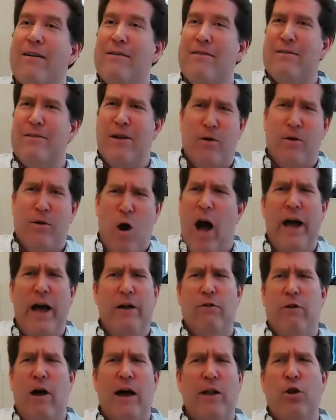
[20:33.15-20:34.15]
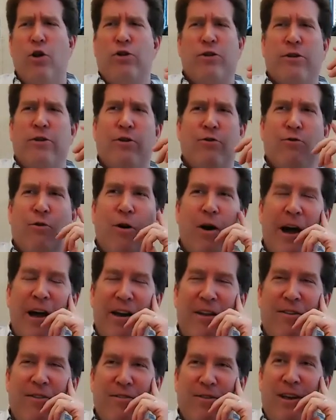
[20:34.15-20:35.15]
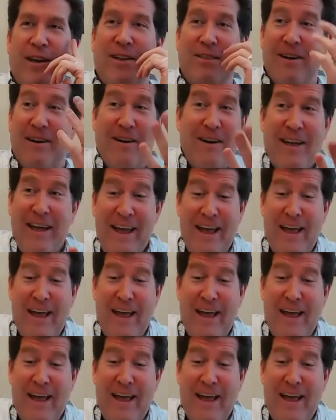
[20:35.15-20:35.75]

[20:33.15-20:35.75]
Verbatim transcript: It's like, well, I looked in the drawer. I didn't see it there.